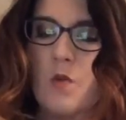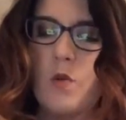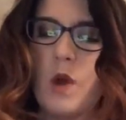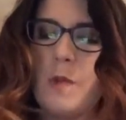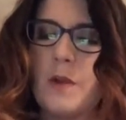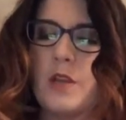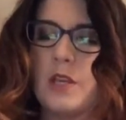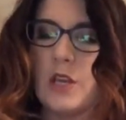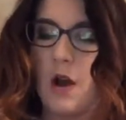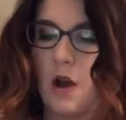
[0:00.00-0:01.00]
Wilbur
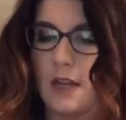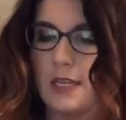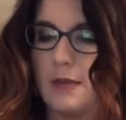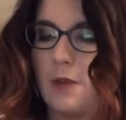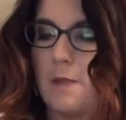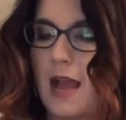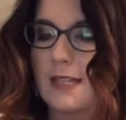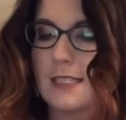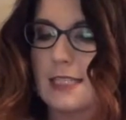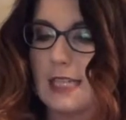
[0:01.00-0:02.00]
yawned and went
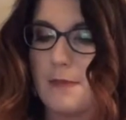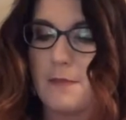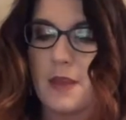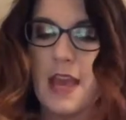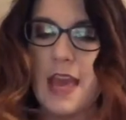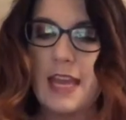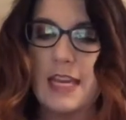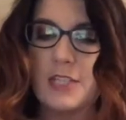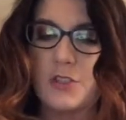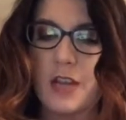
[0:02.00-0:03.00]
back to sleep. In
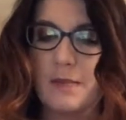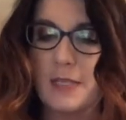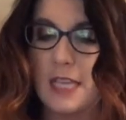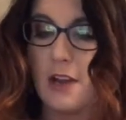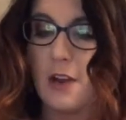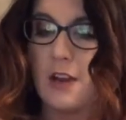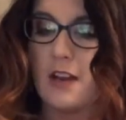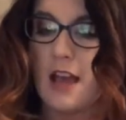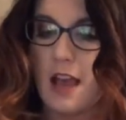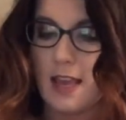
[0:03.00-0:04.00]
his dreams, he
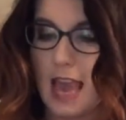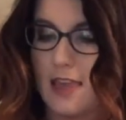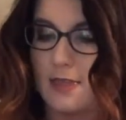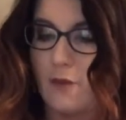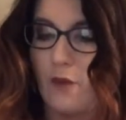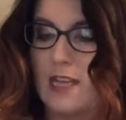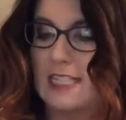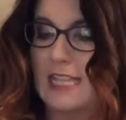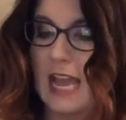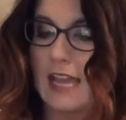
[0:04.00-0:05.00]
heard again the
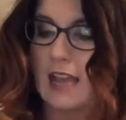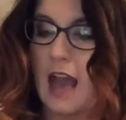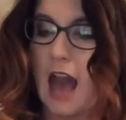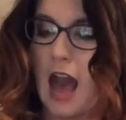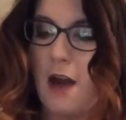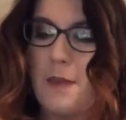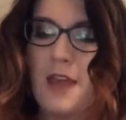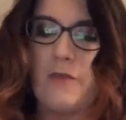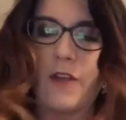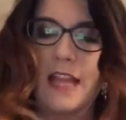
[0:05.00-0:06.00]
voice saying, "I'll
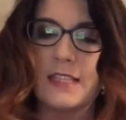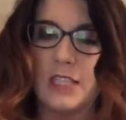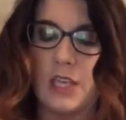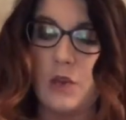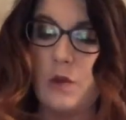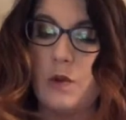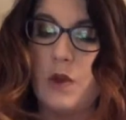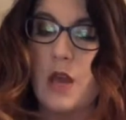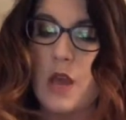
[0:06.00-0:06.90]
be a friend to you.